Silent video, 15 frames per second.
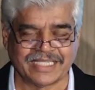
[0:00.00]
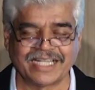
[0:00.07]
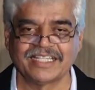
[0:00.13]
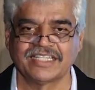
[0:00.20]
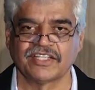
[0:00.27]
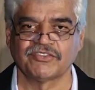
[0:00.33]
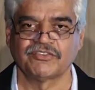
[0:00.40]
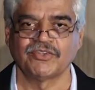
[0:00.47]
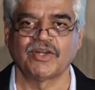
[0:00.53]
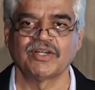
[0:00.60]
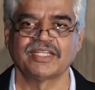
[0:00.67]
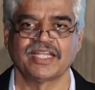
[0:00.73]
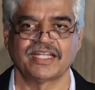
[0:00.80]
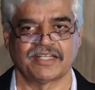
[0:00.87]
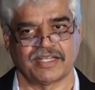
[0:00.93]
That does
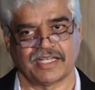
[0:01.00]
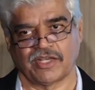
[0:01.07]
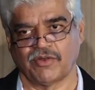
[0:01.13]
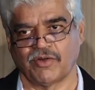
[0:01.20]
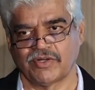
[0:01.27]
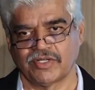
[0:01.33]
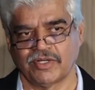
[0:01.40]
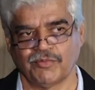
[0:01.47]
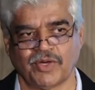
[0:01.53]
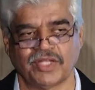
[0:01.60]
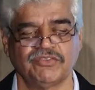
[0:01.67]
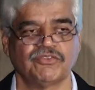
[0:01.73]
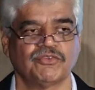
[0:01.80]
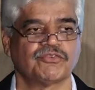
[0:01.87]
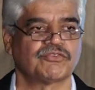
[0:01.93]
not get recorded.
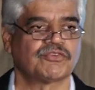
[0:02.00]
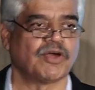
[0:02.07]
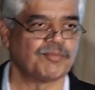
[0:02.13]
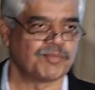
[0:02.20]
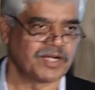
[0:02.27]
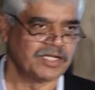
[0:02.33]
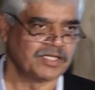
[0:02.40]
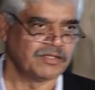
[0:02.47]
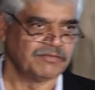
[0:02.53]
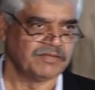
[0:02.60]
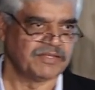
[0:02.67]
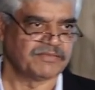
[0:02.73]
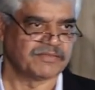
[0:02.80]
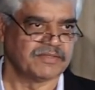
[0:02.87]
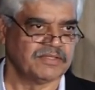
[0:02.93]
Once you stop
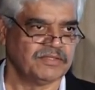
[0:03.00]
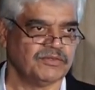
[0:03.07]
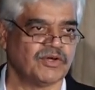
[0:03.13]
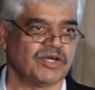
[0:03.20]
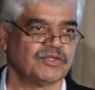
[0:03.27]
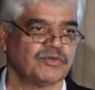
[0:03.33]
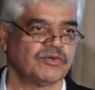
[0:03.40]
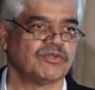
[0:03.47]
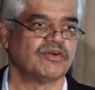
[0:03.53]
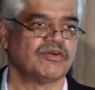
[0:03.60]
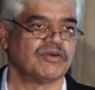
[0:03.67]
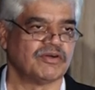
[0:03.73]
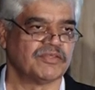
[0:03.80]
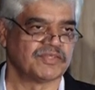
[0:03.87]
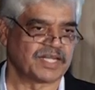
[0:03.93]
cultivation, you are no
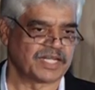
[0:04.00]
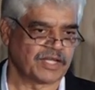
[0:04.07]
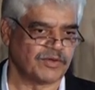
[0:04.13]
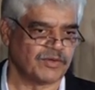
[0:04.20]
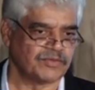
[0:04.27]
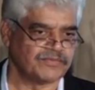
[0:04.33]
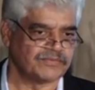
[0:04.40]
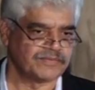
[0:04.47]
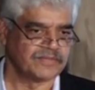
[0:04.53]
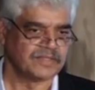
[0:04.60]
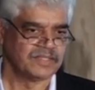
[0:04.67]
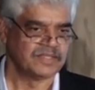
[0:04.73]
longer on the records.